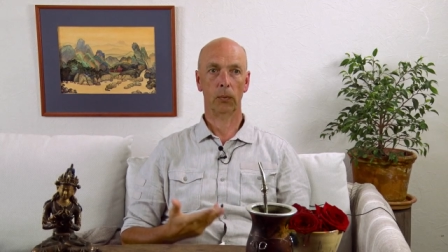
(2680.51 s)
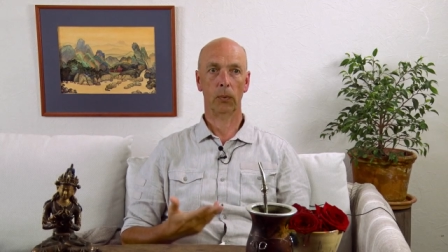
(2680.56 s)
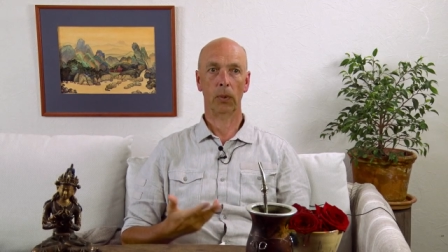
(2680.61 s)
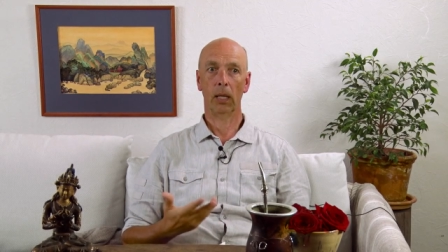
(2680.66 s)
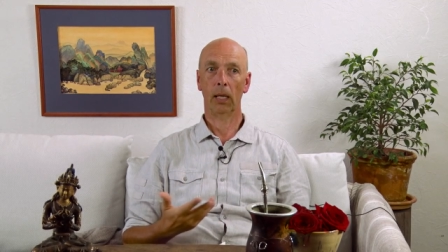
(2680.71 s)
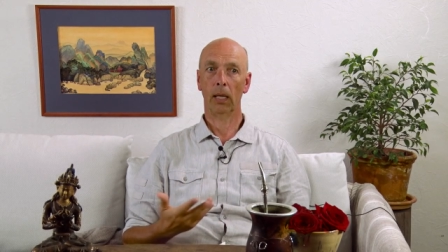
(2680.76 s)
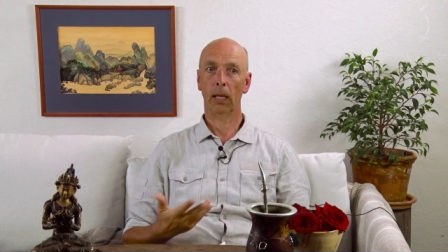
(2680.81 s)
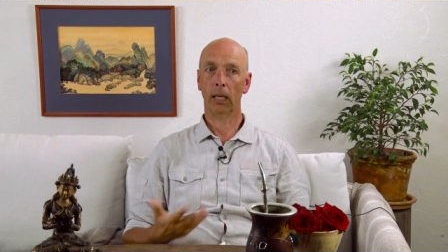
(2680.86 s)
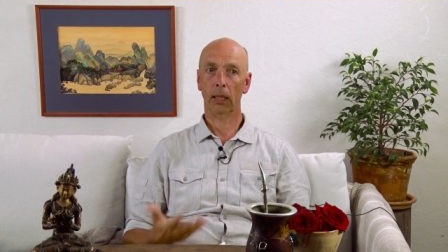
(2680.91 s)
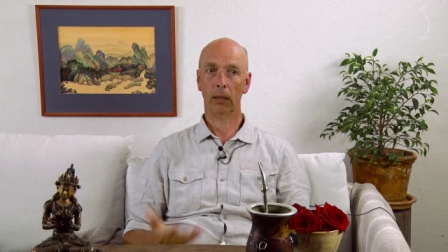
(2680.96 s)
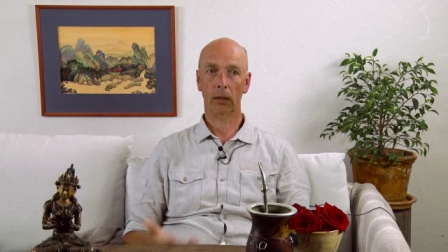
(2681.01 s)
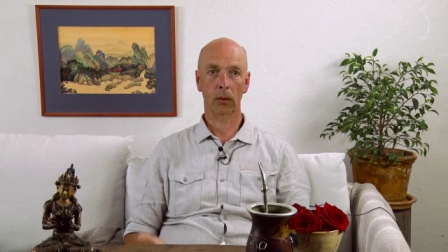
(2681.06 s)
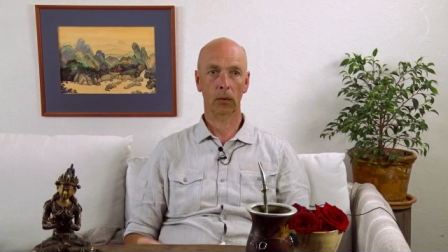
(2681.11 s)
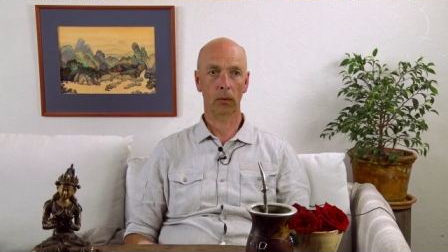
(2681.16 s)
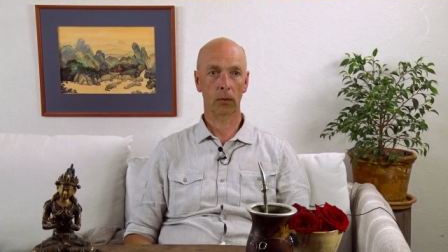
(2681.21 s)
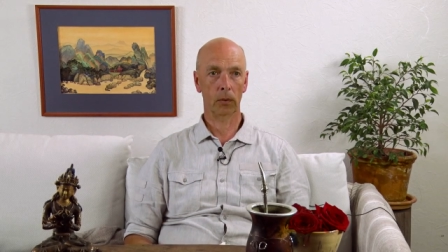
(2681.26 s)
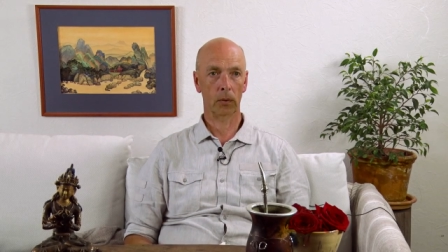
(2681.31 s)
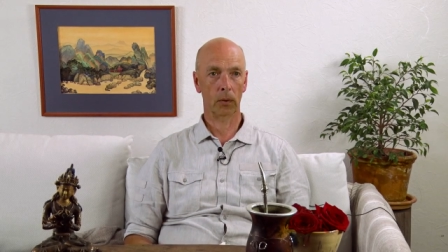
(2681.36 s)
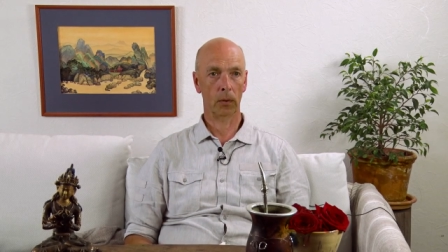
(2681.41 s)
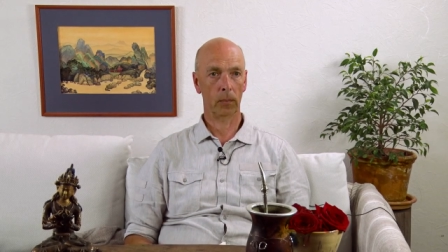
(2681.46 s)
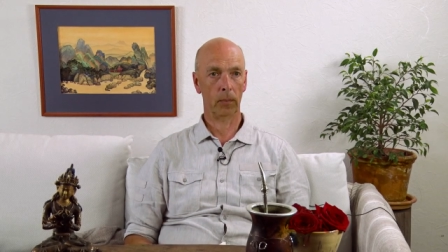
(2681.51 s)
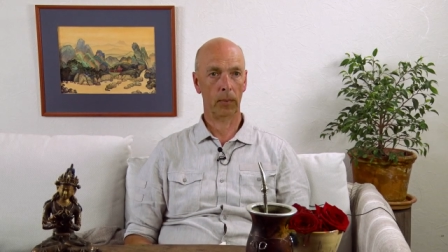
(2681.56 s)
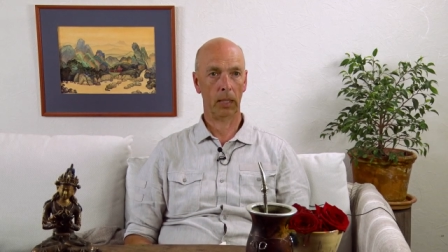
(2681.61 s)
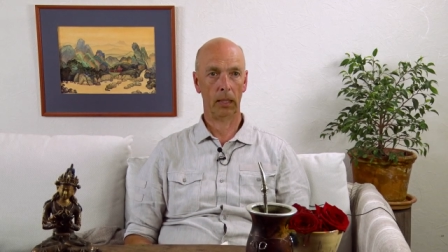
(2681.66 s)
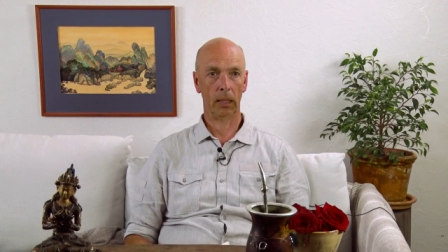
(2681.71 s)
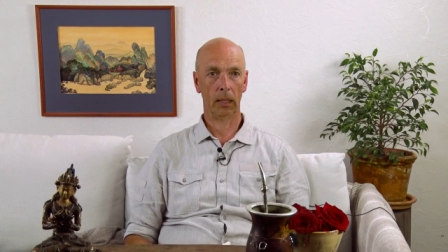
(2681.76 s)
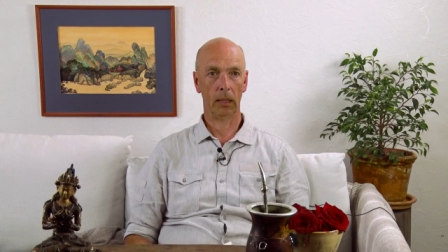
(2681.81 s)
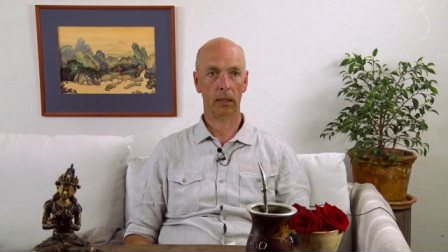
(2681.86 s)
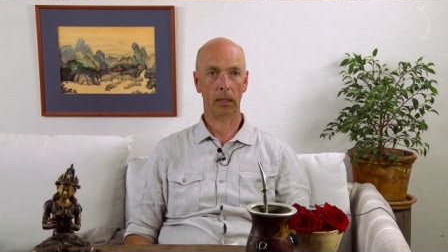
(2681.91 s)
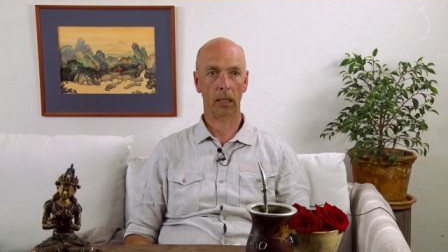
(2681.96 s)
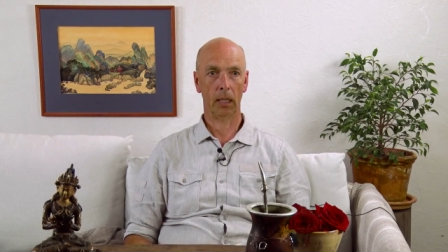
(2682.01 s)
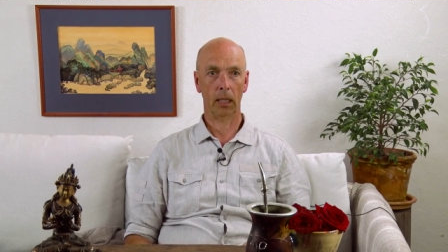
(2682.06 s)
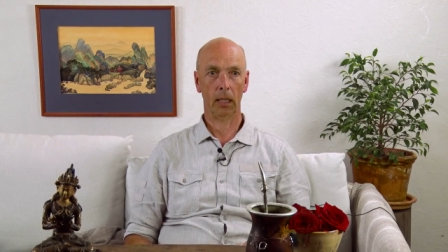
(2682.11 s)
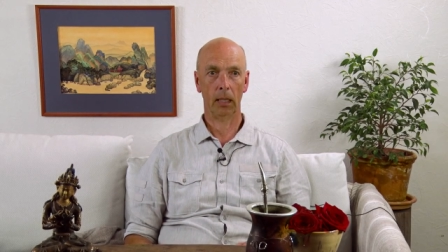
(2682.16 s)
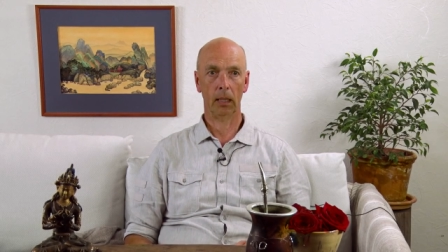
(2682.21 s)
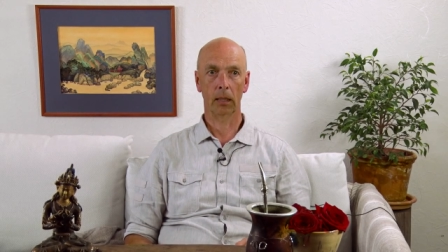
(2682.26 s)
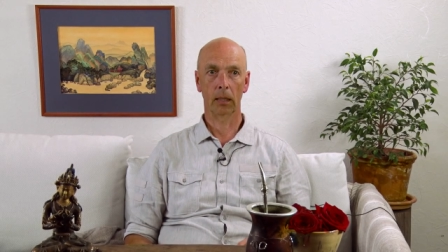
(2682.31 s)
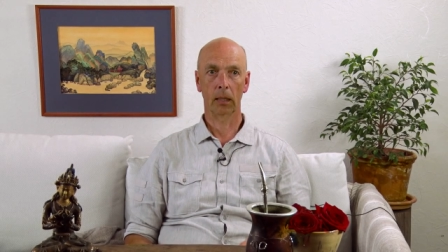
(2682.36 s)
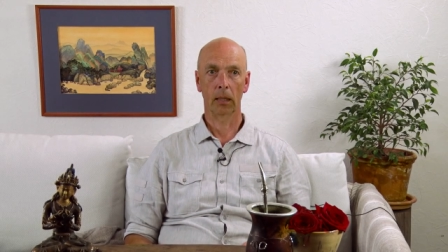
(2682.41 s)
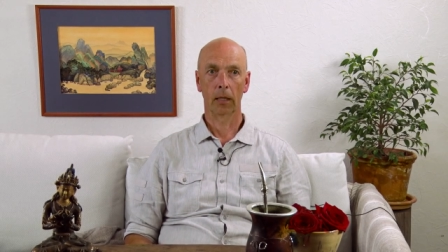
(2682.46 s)
we let the Guru
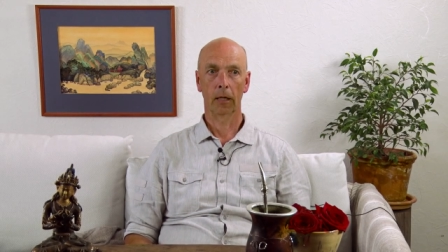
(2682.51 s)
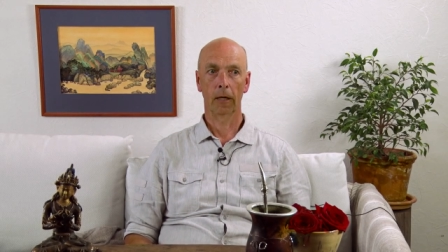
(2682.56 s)
meditate,